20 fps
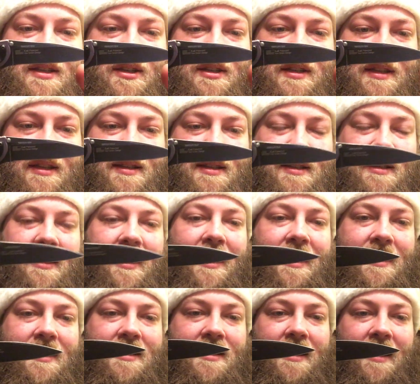just the
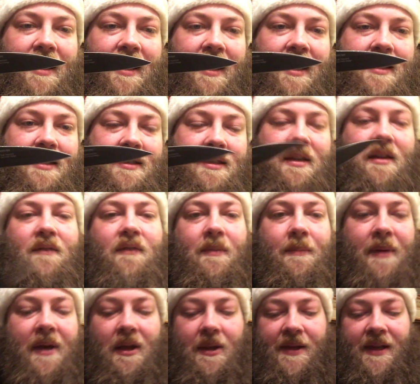slightest hint of a
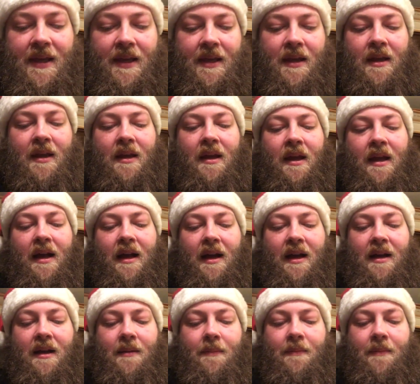belly.
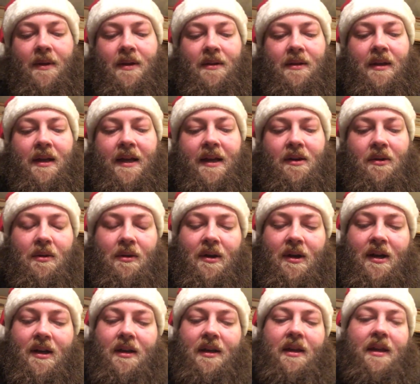Liner
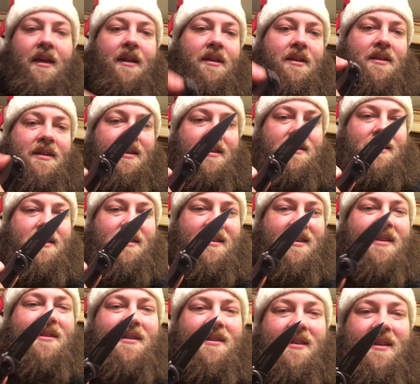lock, and this is
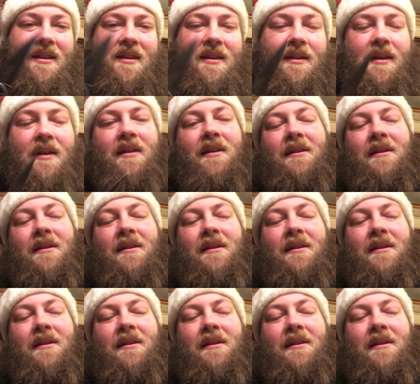assisted.